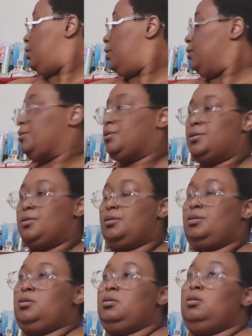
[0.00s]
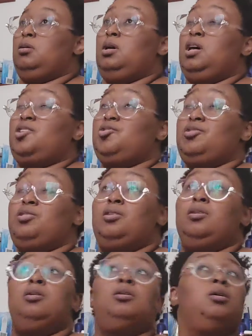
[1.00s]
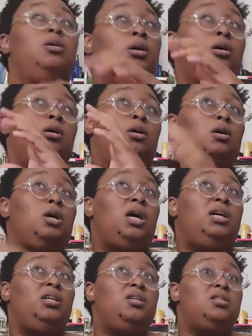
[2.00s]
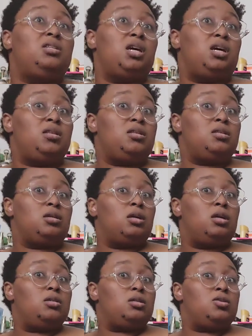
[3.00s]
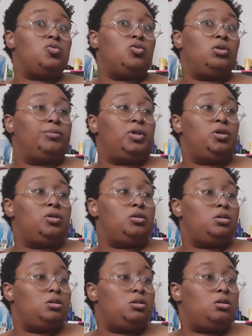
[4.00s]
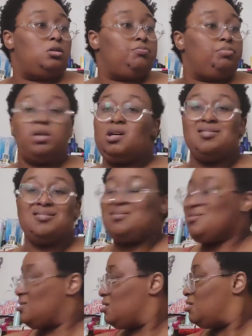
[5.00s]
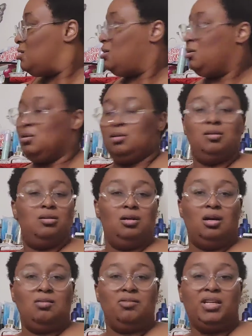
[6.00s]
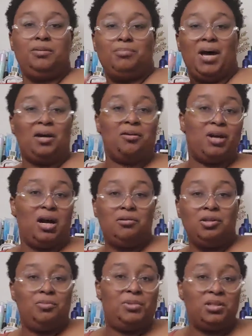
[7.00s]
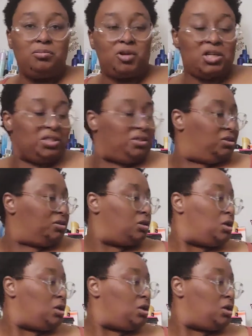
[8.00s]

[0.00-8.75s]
It's actually kind of intense because it's hormones plus already background looming depression.